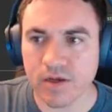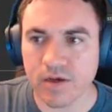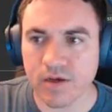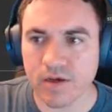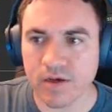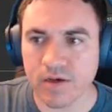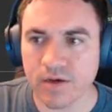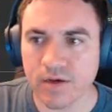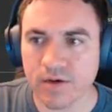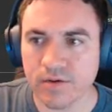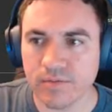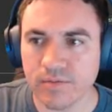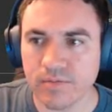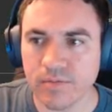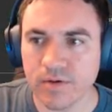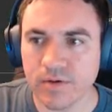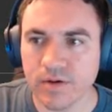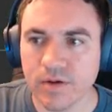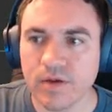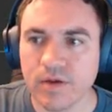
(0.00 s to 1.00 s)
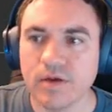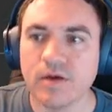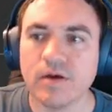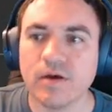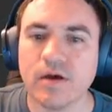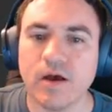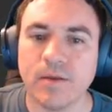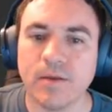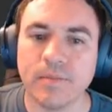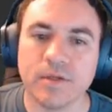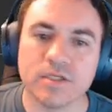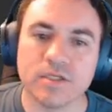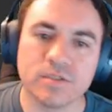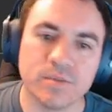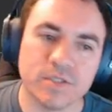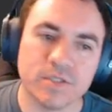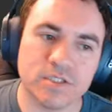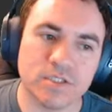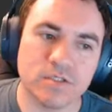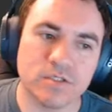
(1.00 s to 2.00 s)
I'm gonna
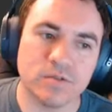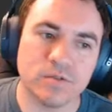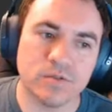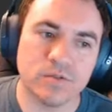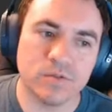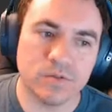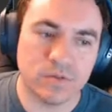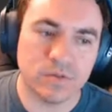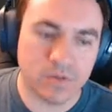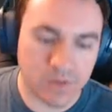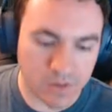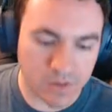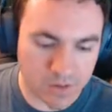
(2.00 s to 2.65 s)
switch to